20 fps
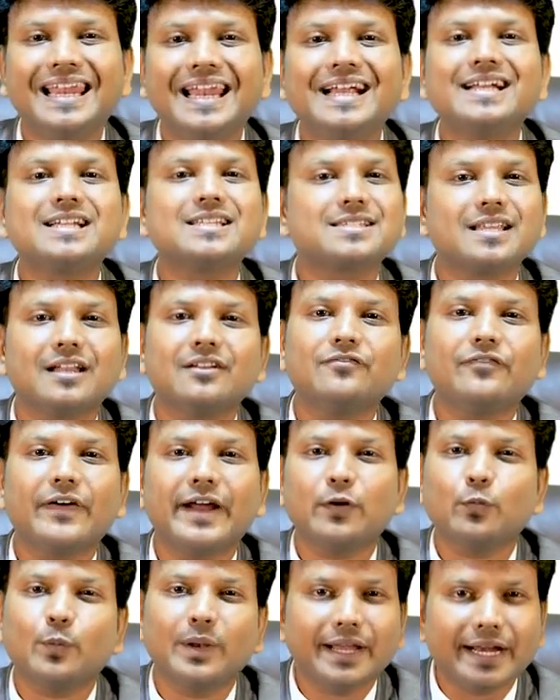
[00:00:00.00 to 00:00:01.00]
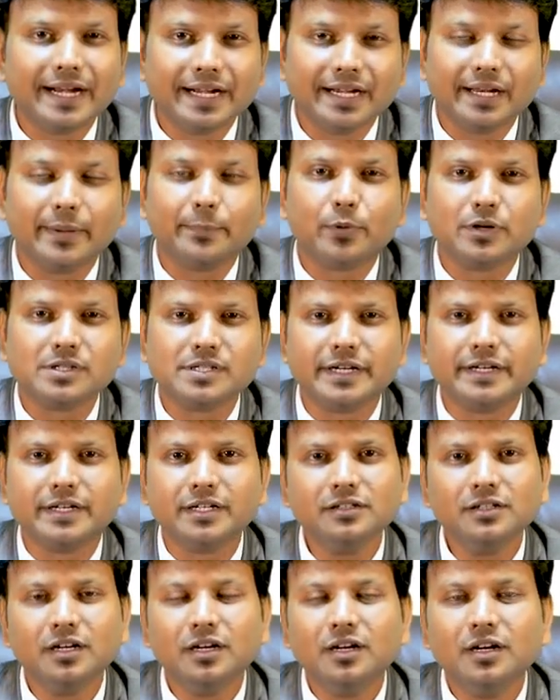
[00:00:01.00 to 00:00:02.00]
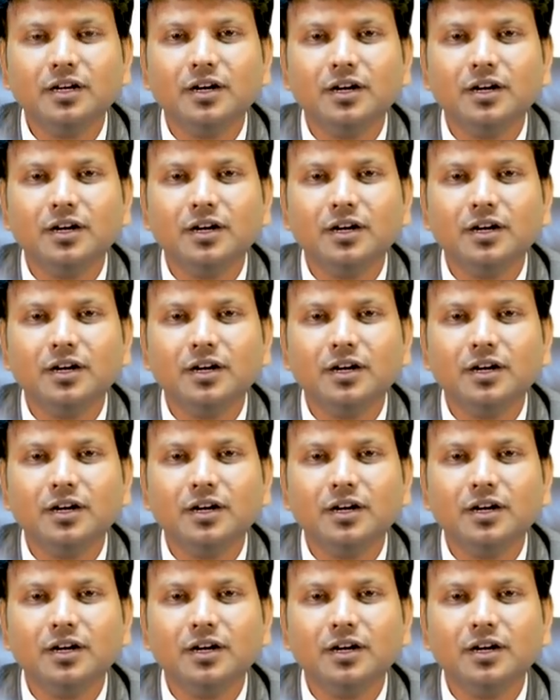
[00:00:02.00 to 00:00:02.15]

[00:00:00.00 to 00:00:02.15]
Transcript: lead sulfide will get deposited.